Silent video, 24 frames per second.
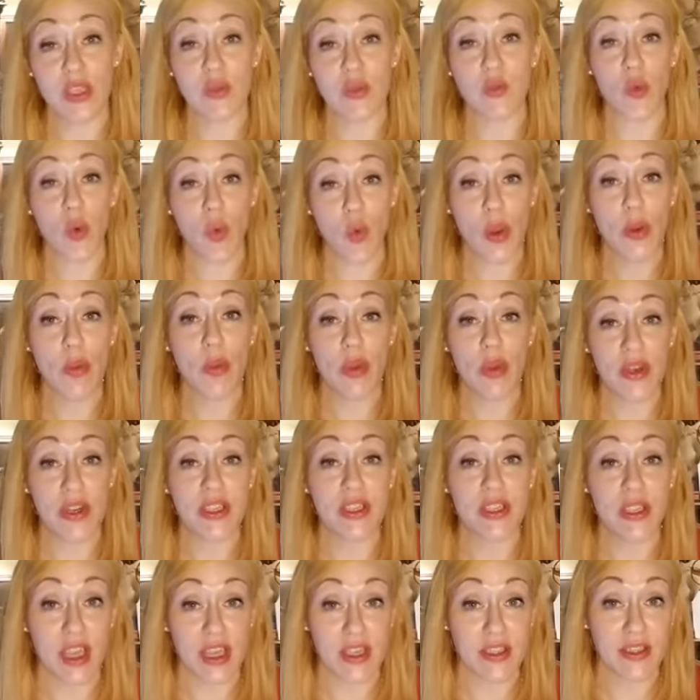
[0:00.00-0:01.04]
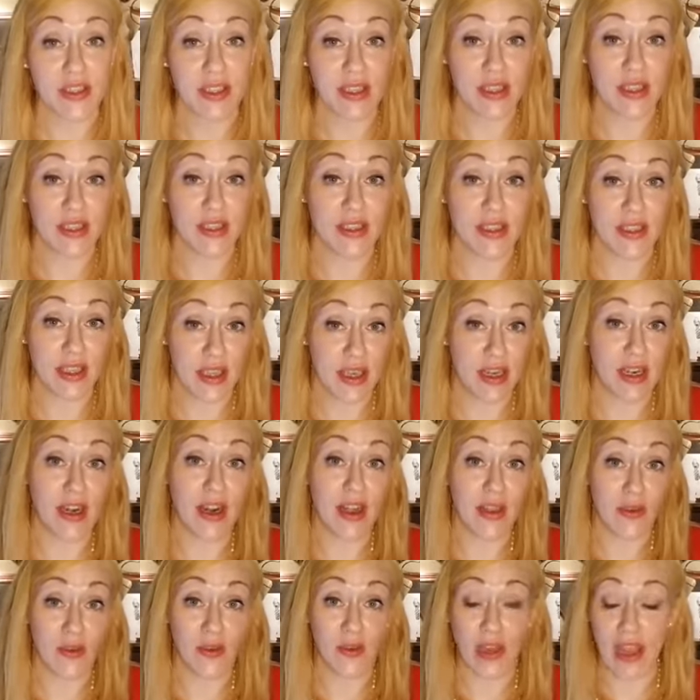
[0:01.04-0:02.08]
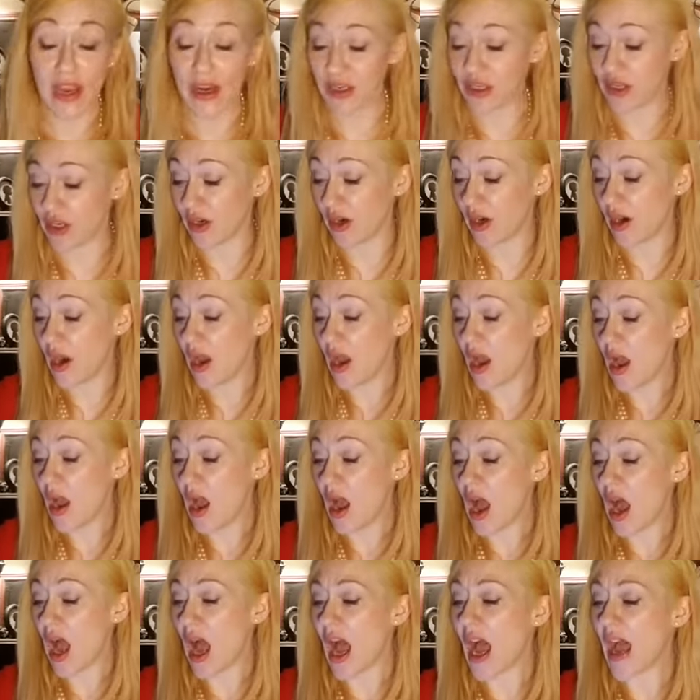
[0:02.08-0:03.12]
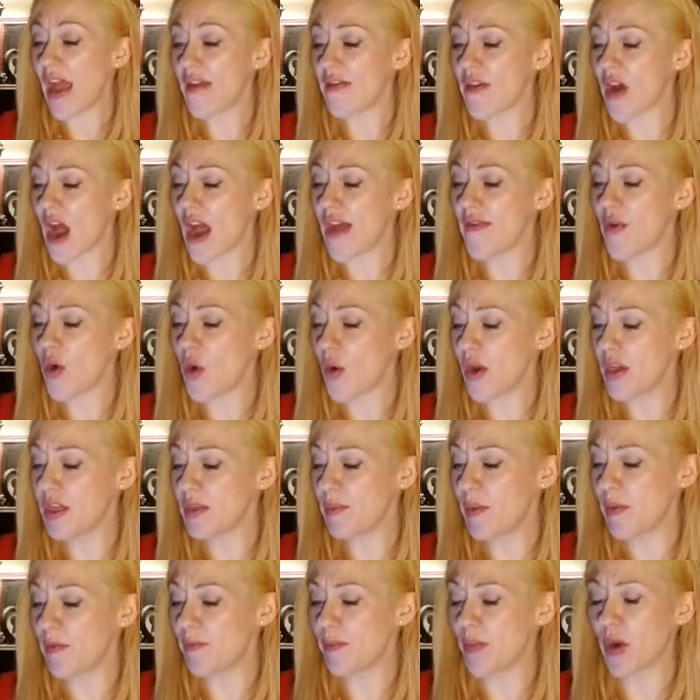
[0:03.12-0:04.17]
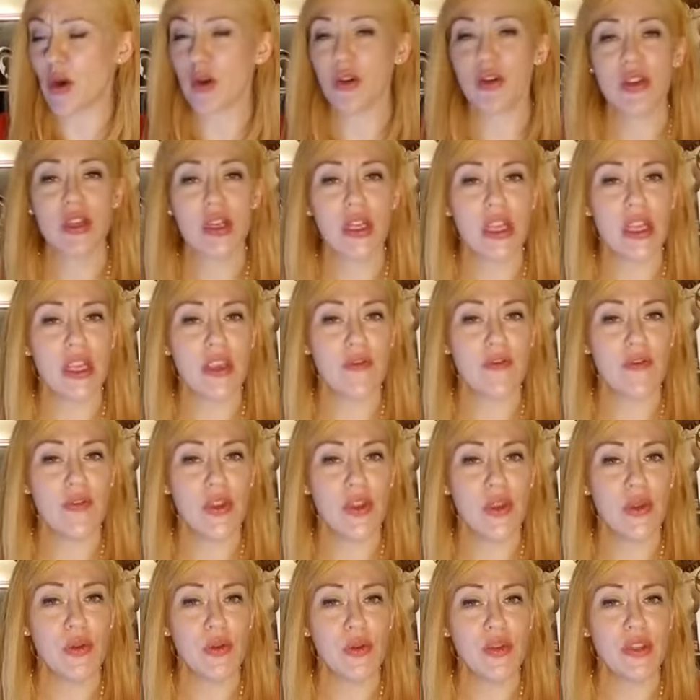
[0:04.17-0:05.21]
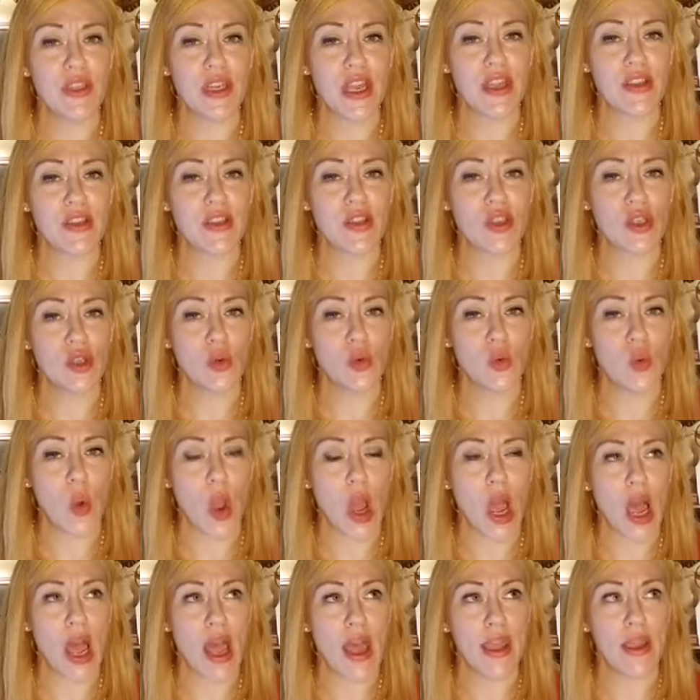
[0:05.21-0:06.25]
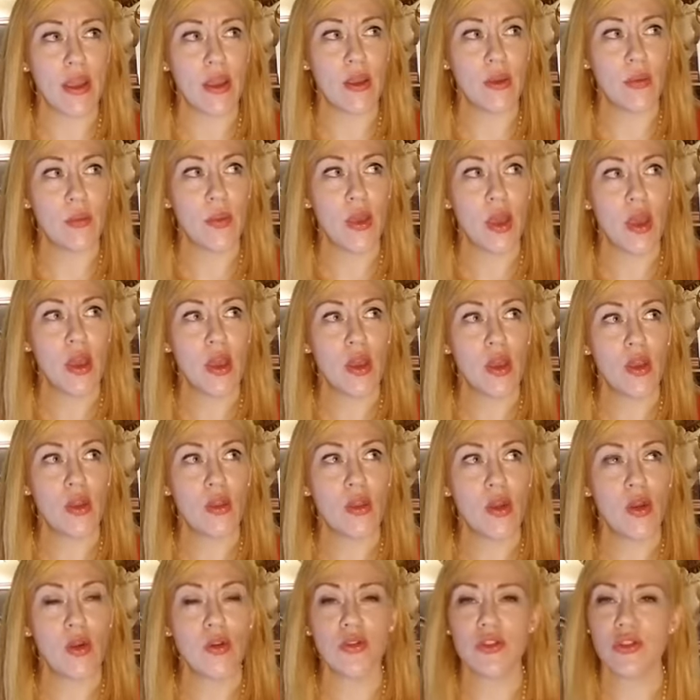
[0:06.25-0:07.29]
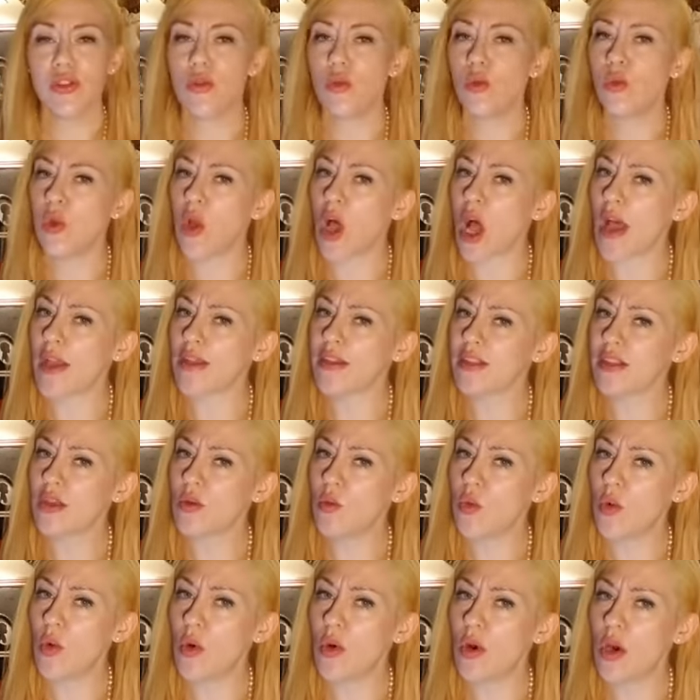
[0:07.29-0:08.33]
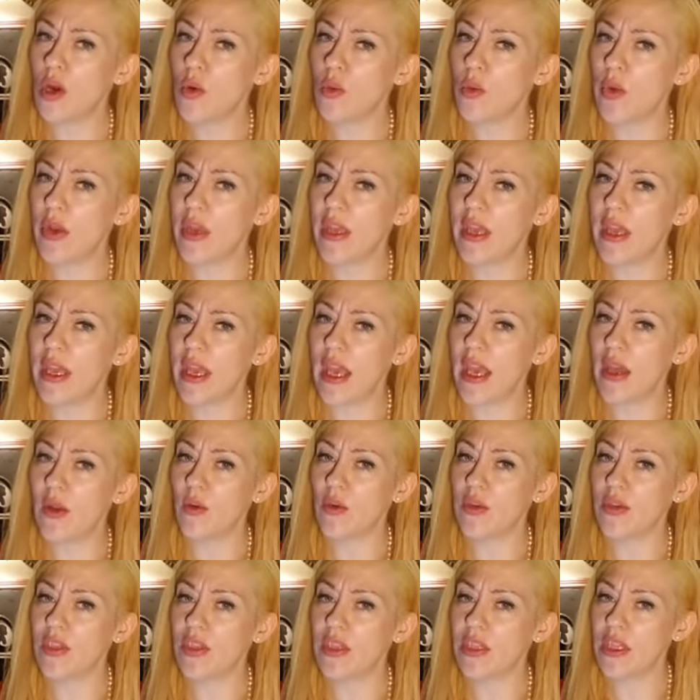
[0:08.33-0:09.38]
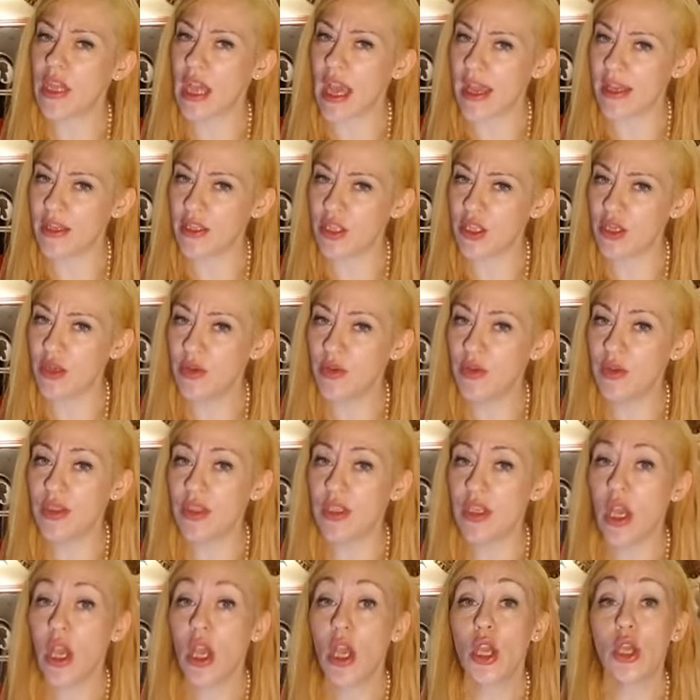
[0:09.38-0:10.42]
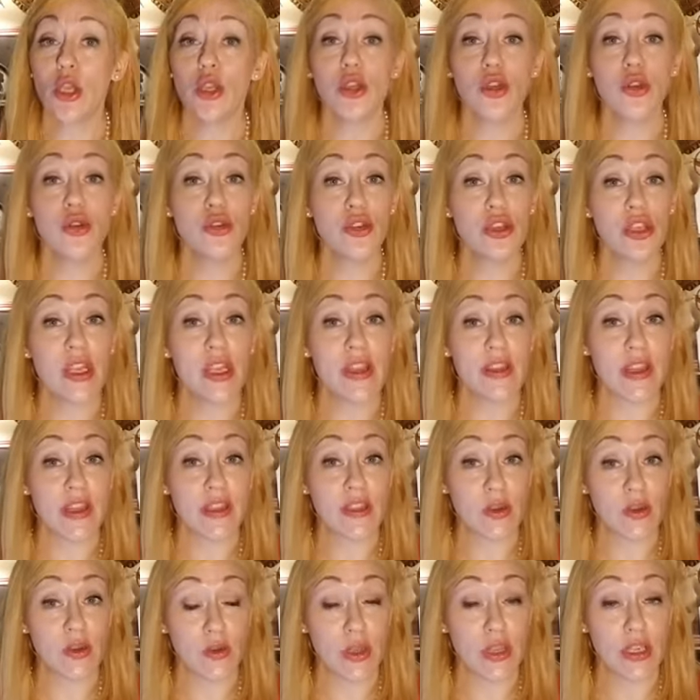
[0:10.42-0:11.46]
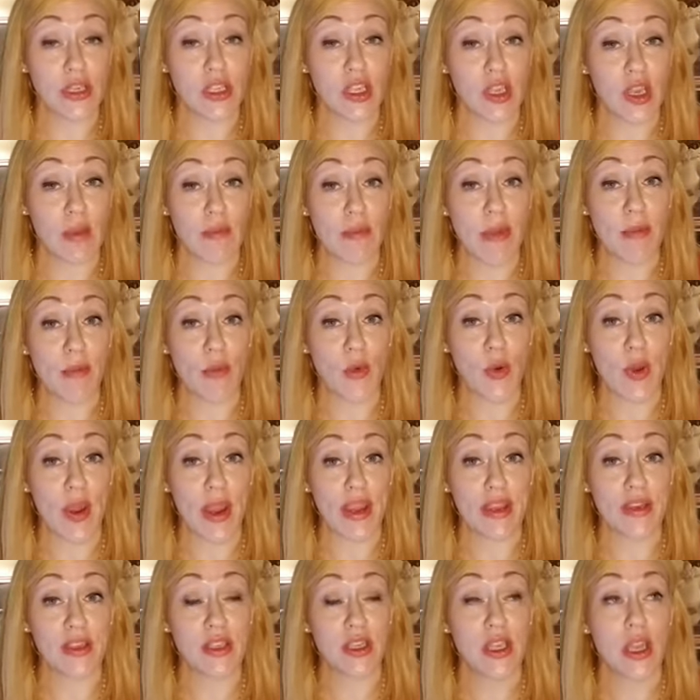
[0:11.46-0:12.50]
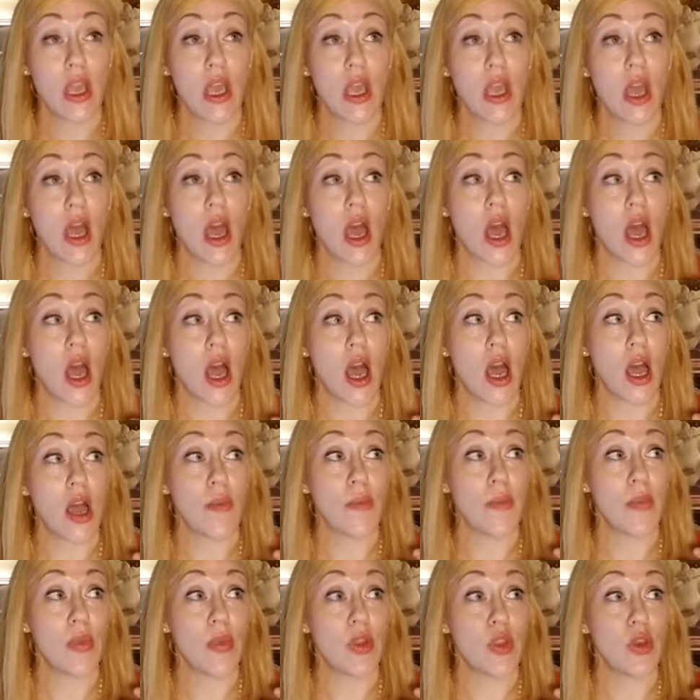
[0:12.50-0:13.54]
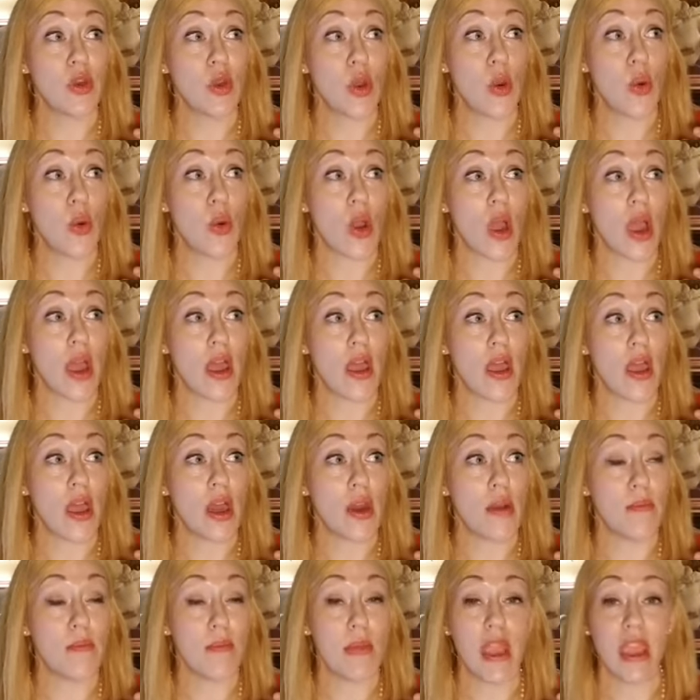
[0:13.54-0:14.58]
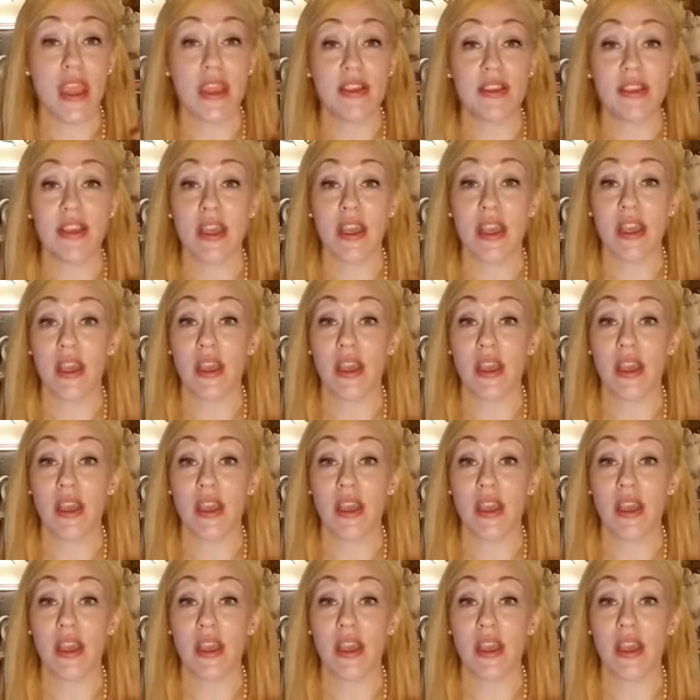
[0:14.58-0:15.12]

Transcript: will discuss this in another lecture. I've always been personally confused as to why those who lost a war would get statues. Usually that's only to commemorate an amazing,